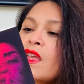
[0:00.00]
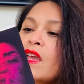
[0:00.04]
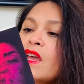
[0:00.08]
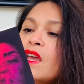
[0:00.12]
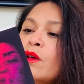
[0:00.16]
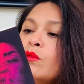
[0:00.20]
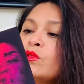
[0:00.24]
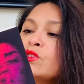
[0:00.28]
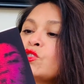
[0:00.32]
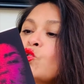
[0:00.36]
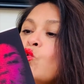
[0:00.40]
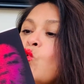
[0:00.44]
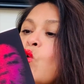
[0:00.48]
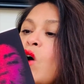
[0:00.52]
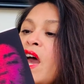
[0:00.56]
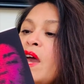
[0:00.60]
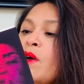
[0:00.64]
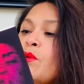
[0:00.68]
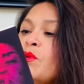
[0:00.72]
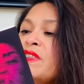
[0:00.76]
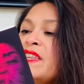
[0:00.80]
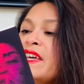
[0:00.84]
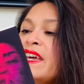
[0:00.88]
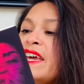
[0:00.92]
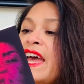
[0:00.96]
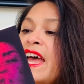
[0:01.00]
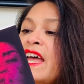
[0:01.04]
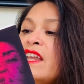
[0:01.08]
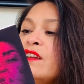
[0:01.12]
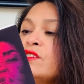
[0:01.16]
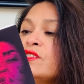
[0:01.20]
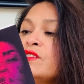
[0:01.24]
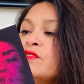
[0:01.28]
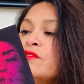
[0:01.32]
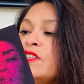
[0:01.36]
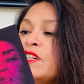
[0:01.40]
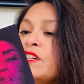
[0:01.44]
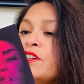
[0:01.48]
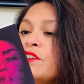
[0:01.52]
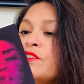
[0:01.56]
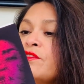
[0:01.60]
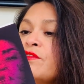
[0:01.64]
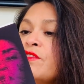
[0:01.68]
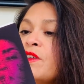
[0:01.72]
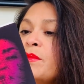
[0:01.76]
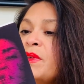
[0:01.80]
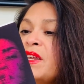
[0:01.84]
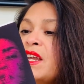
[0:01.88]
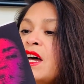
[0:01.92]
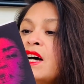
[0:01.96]
It was quiet when the candles flickered
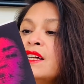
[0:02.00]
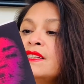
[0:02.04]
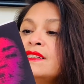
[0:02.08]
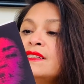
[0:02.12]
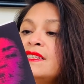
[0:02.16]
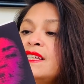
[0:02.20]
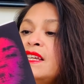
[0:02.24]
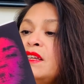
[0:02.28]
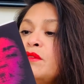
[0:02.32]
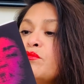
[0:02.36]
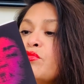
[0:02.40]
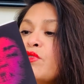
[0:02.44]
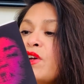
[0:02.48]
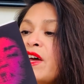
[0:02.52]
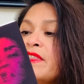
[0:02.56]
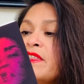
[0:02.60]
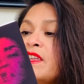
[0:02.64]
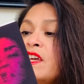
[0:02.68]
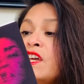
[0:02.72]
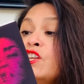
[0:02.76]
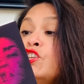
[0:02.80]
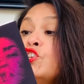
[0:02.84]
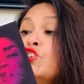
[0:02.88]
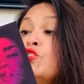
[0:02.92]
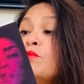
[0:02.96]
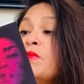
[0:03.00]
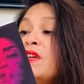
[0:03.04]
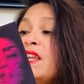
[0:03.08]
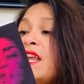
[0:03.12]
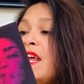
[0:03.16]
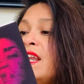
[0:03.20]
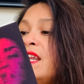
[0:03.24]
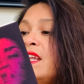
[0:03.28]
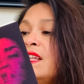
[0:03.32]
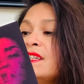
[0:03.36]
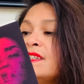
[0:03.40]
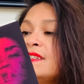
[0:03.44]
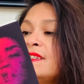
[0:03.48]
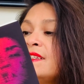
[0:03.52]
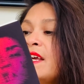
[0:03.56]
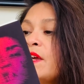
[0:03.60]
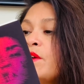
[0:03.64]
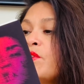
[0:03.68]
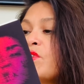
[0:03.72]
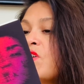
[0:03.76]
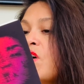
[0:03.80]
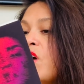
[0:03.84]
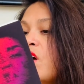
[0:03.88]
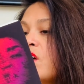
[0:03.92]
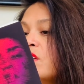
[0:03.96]
from an unseen breath, illuminating the
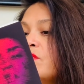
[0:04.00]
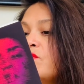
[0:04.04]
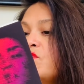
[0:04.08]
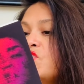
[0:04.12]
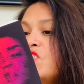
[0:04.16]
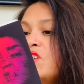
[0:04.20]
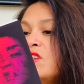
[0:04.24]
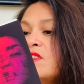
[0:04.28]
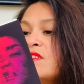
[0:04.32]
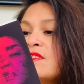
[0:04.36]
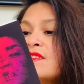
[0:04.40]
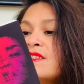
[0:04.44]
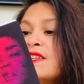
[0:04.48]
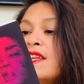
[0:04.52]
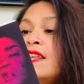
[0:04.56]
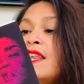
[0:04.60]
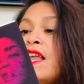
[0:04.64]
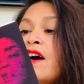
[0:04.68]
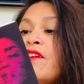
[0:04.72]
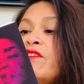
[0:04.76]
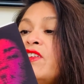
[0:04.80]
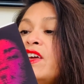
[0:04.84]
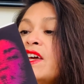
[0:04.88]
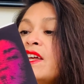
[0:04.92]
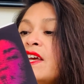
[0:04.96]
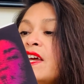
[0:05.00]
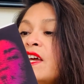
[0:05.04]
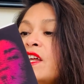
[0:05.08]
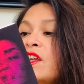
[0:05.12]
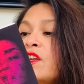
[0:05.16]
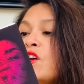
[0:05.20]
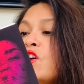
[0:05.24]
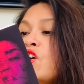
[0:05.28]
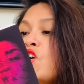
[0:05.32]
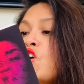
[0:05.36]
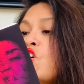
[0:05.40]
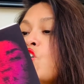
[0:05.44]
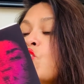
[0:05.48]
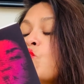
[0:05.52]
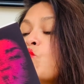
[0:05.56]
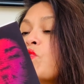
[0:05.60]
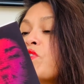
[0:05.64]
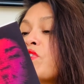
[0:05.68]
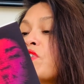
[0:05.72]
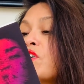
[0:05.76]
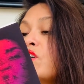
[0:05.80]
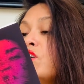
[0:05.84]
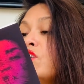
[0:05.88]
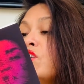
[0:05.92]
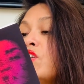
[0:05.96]
Sacred Heart of Jesus and La Virgen
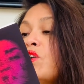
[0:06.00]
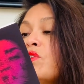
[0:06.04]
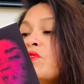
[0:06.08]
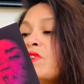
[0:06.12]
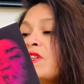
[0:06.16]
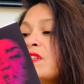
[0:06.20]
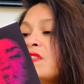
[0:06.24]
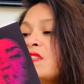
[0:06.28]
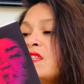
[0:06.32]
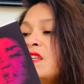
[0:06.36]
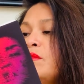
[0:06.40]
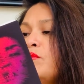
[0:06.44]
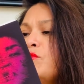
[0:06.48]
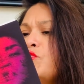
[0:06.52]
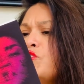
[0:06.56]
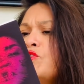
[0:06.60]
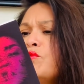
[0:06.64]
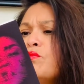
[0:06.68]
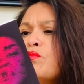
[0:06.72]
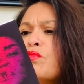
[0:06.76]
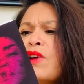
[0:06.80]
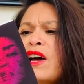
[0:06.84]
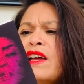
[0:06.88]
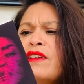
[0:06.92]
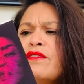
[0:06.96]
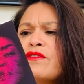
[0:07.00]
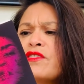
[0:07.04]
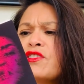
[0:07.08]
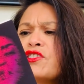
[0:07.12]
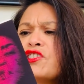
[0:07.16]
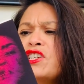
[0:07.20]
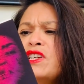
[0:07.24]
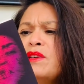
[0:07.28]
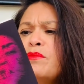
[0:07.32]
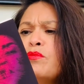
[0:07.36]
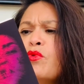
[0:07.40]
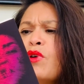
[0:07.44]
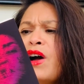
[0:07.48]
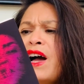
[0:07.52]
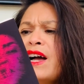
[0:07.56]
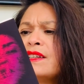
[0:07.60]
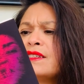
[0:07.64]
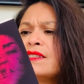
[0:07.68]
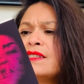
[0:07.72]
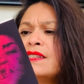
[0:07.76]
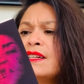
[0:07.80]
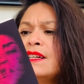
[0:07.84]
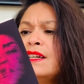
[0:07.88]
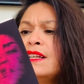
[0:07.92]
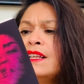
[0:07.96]
with a glow that seemed too bright for cheap
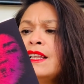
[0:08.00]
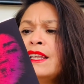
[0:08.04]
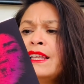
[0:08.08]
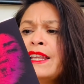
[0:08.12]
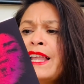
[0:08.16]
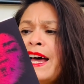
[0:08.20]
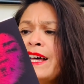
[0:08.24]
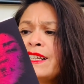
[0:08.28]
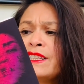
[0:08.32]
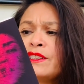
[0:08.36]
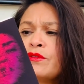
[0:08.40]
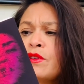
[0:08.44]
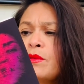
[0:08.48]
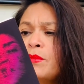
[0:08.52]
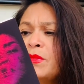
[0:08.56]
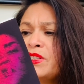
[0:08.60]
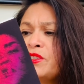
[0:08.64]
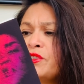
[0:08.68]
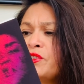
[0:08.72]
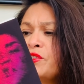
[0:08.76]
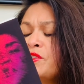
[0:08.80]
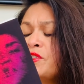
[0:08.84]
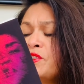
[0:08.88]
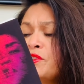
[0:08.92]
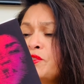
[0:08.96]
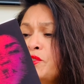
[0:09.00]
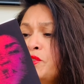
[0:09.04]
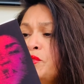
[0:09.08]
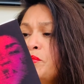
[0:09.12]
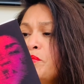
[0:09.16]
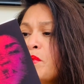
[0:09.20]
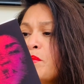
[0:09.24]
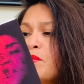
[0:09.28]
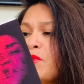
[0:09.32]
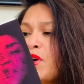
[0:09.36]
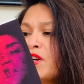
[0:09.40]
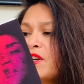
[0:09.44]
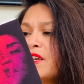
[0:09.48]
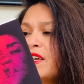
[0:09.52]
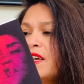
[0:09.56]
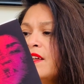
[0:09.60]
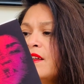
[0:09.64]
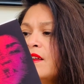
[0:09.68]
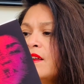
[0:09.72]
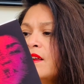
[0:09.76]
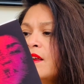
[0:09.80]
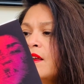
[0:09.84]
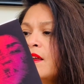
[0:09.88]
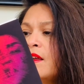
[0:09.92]
wax and glass from the supermarket.